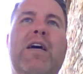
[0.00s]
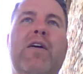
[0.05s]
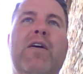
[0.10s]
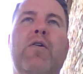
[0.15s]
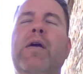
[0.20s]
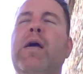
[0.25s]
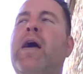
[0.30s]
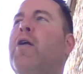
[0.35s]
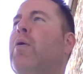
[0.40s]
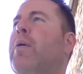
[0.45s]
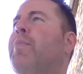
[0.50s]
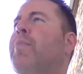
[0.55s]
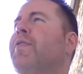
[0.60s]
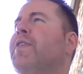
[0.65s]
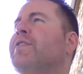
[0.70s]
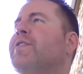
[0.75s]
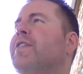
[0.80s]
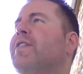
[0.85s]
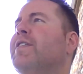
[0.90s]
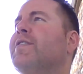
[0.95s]
how do I put
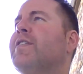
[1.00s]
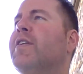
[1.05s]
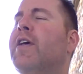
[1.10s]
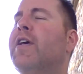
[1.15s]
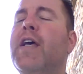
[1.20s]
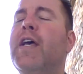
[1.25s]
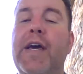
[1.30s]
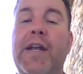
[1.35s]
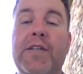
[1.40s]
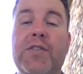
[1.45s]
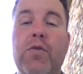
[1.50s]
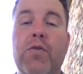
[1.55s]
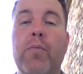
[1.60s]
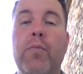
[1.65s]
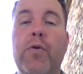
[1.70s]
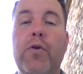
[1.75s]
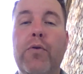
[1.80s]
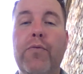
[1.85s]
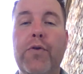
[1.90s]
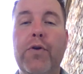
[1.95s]
this? It doesn't
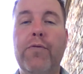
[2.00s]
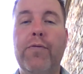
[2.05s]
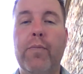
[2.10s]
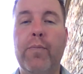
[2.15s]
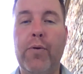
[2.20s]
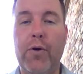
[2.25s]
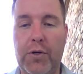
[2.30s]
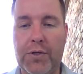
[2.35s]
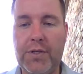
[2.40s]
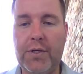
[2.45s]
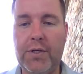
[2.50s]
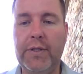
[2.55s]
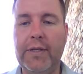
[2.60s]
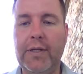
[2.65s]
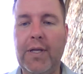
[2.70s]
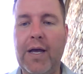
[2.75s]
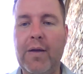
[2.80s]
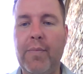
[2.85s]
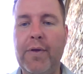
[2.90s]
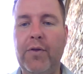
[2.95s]
remove you from personal
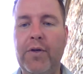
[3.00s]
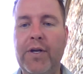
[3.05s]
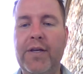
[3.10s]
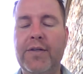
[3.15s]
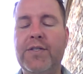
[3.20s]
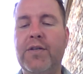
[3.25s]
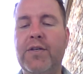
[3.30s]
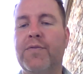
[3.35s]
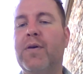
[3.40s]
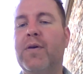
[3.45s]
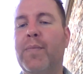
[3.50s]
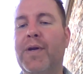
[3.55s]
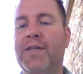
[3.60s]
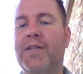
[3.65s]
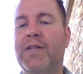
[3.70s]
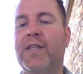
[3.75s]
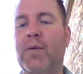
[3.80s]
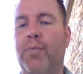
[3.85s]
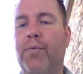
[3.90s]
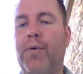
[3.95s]
liability. So if
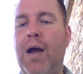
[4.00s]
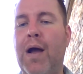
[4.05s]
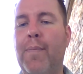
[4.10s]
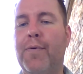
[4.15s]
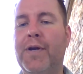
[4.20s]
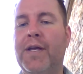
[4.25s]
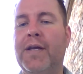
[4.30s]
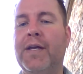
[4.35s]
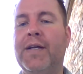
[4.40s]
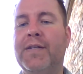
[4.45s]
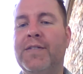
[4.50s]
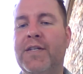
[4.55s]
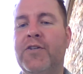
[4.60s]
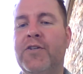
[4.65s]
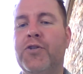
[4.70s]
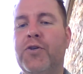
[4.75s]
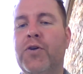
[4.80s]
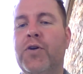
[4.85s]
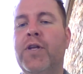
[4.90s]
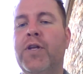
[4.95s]
somebody's on the property and gets
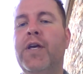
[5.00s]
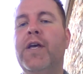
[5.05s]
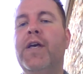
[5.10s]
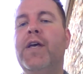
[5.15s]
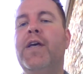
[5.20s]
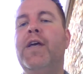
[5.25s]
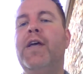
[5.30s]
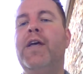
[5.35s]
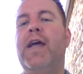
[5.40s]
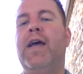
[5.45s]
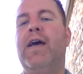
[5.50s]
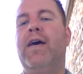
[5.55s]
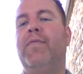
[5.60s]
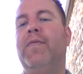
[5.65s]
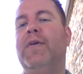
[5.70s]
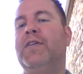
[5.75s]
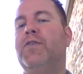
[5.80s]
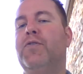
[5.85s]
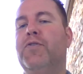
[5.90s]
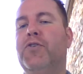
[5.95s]
injured
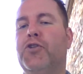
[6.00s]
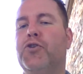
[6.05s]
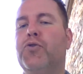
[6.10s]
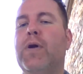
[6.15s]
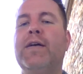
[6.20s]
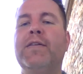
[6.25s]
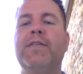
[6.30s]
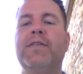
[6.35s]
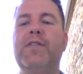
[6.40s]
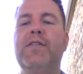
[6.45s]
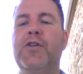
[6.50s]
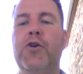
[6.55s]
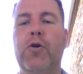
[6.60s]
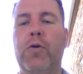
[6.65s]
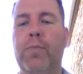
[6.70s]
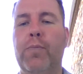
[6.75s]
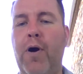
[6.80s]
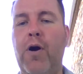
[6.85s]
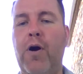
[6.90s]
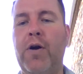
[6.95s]
and they sue the trust,
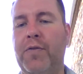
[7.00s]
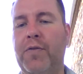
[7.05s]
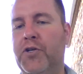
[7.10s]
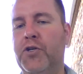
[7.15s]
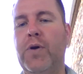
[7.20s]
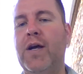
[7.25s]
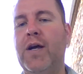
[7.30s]
you're part of the